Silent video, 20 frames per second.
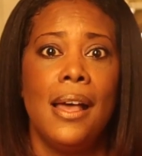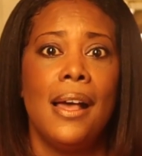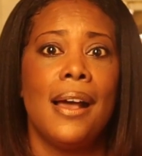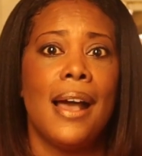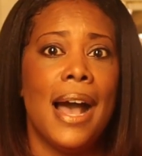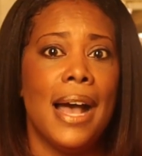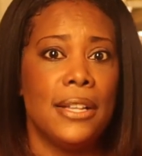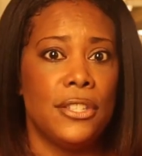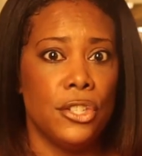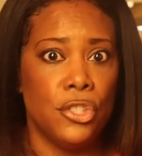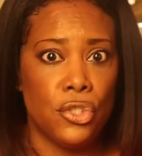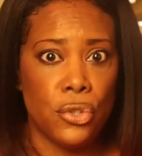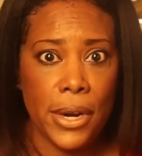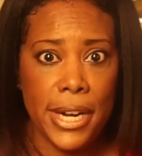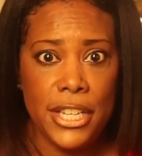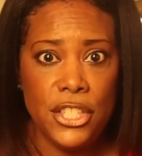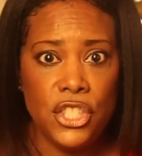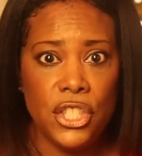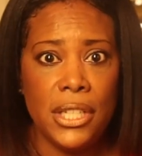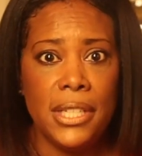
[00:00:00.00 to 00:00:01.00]

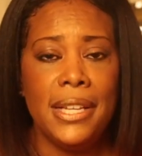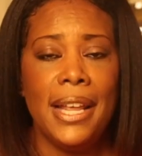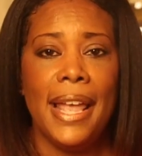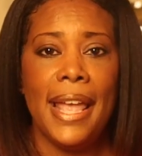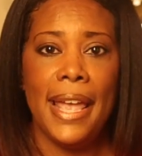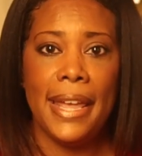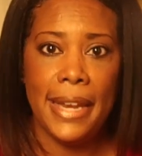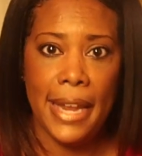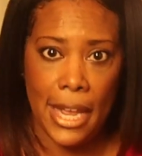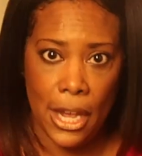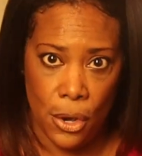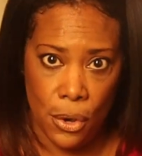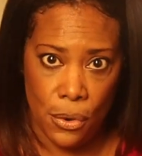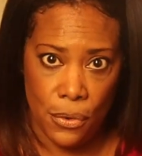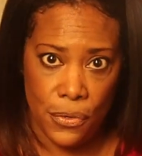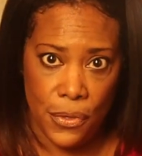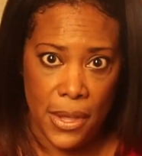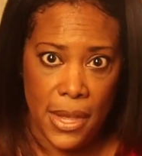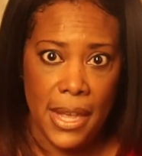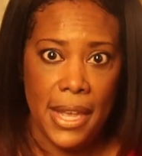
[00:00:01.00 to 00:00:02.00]
concentration, and
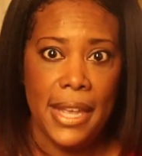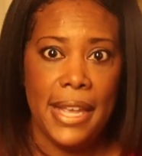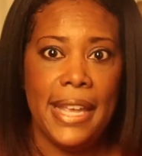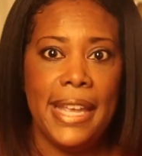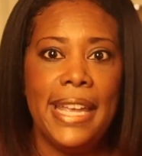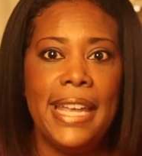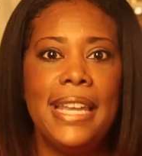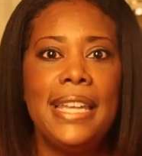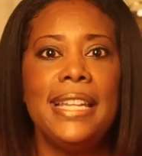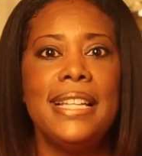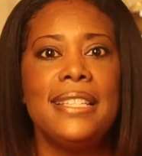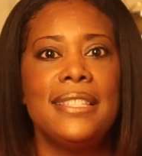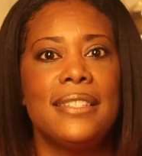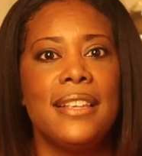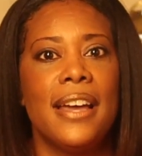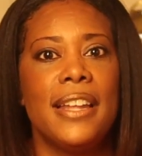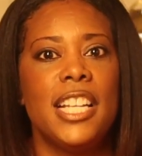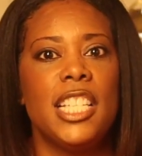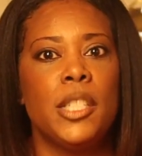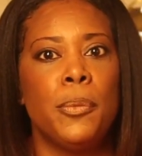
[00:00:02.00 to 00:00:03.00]
health. Endless
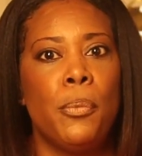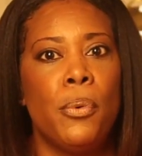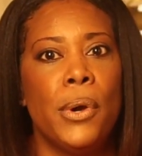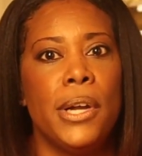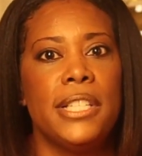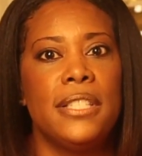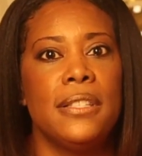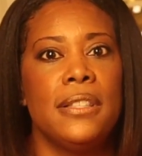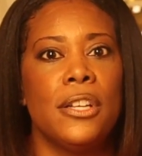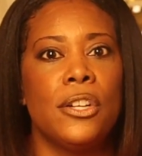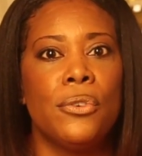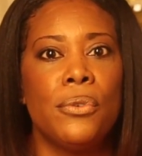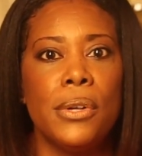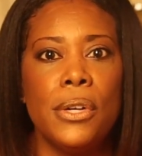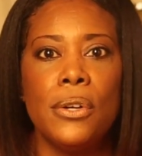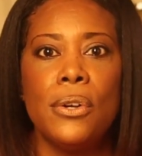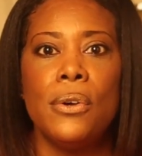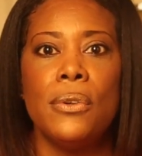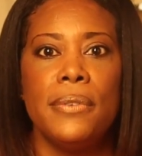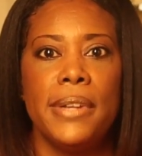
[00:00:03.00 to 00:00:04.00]
studies point to the
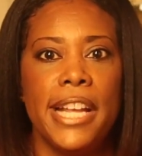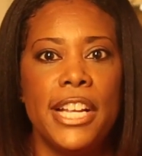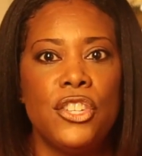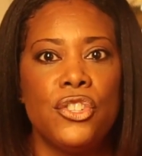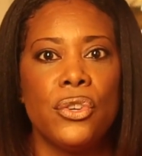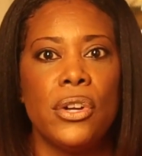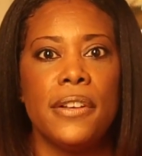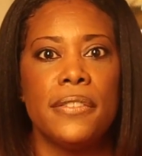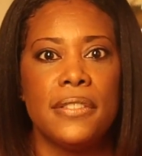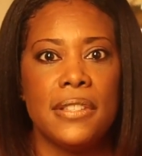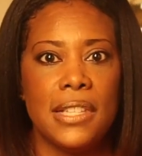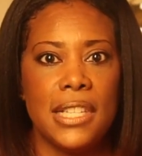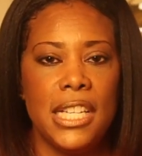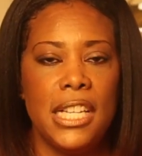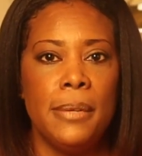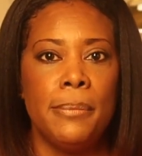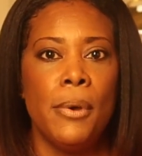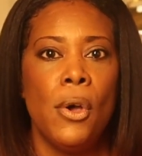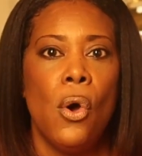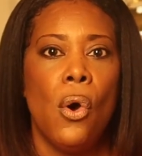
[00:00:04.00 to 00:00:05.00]
critical nature of
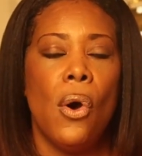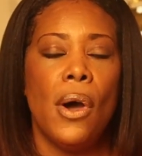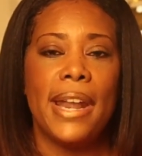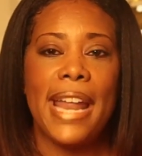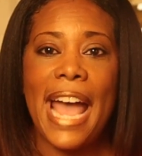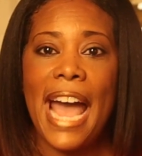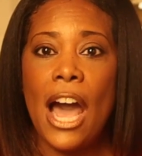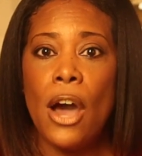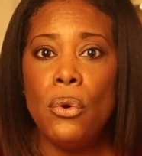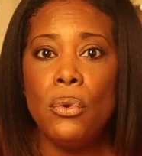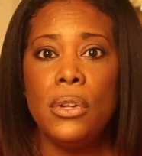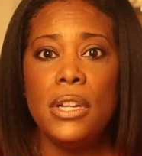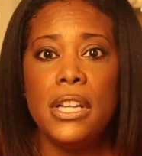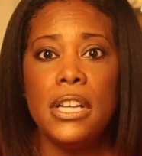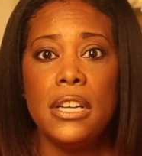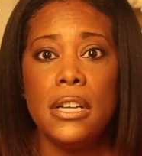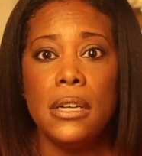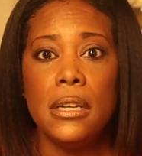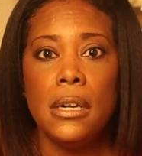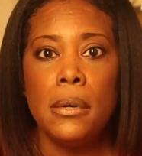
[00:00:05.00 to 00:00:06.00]
sleep on
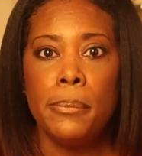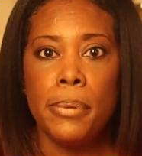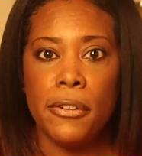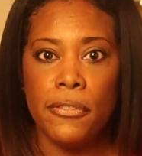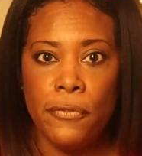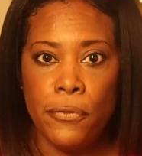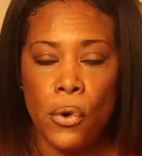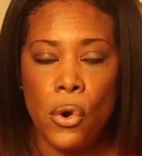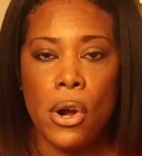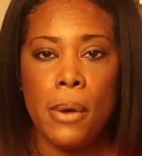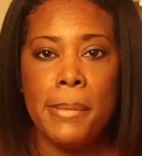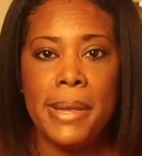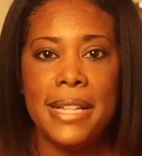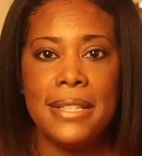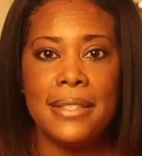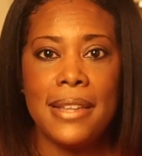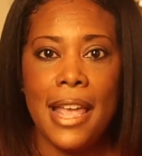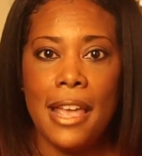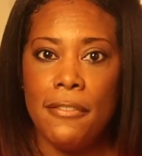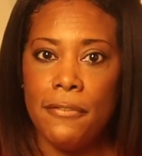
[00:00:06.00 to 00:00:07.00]
outlook,
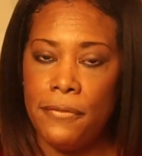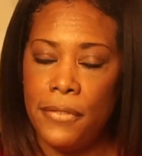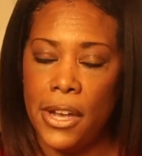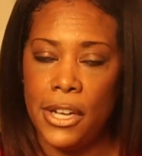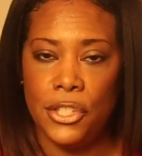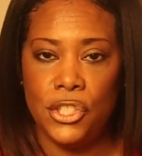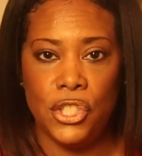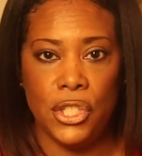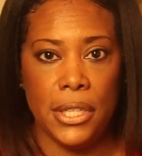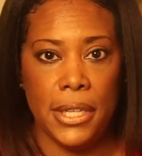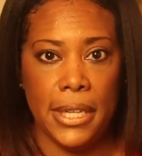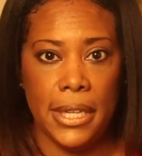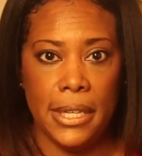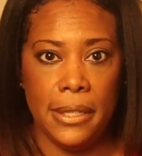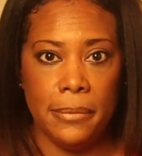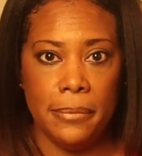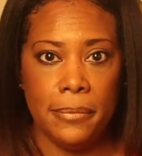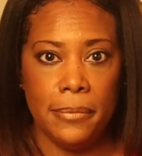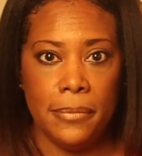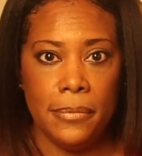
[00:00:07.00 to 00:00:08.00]
performance, and functioning.